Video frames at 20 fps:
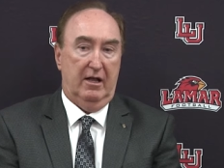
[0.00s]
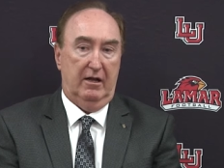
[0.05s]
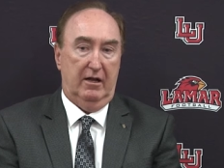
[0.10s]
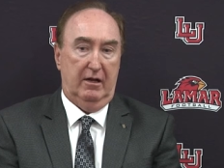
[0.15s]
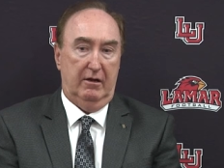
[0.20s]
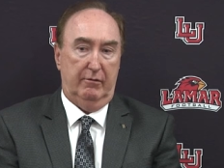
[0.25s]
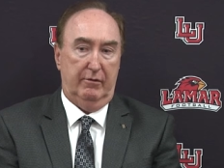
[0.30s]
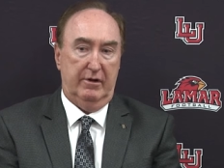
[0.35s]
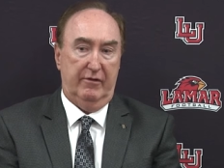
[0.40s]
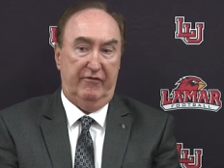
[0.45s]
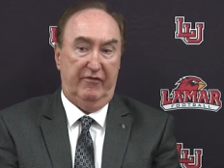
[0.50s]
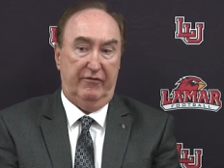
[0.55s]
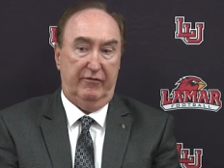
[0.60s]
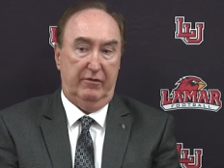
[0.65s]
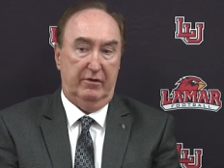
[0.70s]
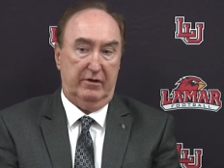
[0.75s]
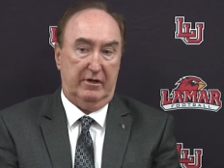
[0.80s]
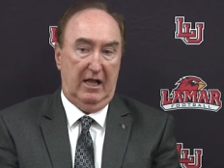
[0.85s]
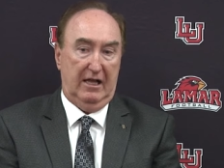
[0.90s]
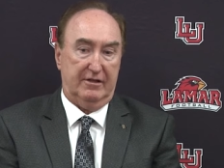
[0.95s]
Uh, we've
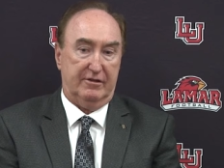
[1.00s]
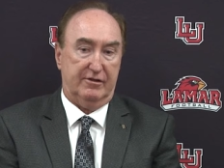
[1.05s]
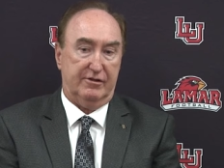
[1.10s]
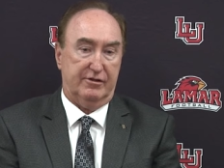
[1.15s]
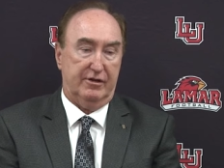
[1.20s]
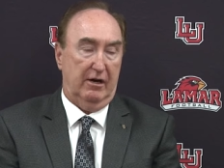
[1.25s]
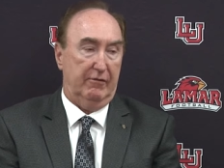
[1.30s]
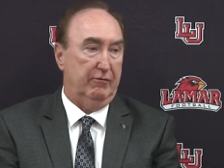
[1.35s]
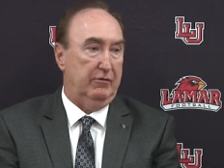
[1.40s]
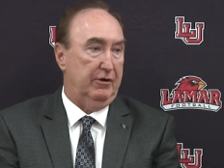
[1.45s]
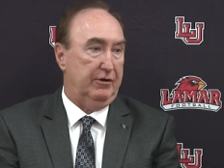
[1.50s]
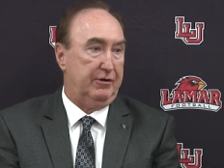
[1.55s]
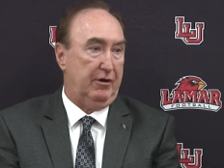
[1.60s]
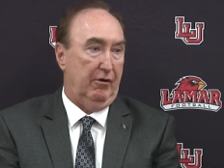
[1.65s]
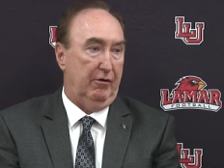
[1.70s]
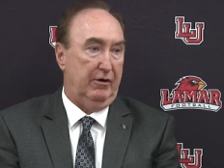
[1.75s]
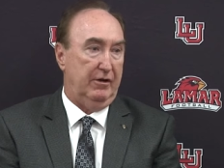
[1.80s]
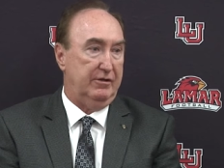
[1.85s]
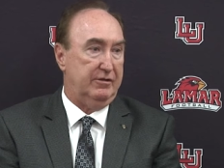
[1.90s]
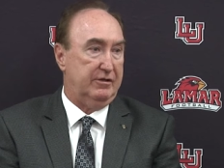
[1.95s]
got several
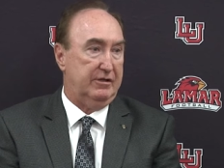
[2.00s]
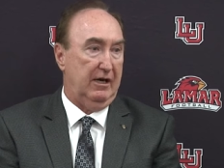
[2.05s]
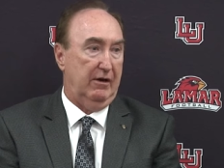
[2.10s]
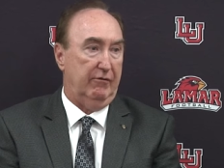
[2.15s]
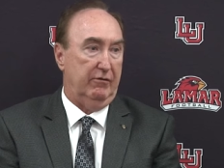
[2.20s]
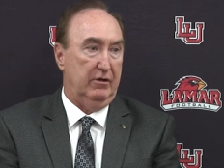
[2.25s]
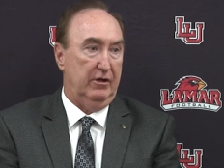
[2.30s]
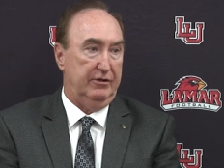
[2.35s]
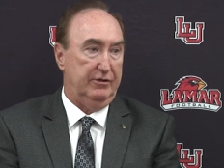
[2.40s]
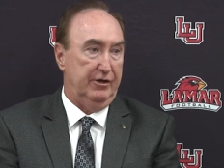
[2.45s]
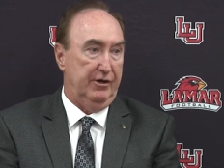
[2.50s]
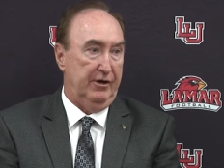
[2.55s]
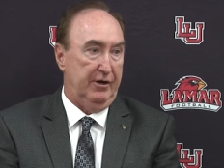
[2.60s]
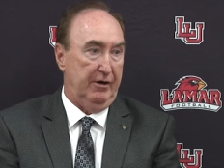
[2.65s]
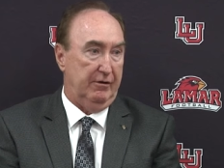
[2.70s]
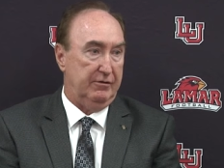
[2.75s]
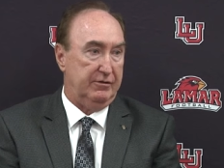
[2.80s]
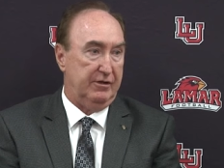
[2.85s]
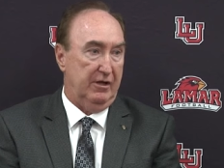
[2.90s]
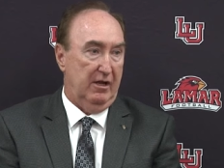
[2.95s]
attorneys, several
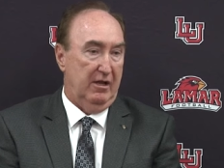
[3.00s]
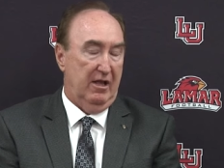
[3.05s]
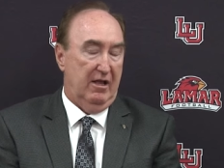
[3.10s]
engineers.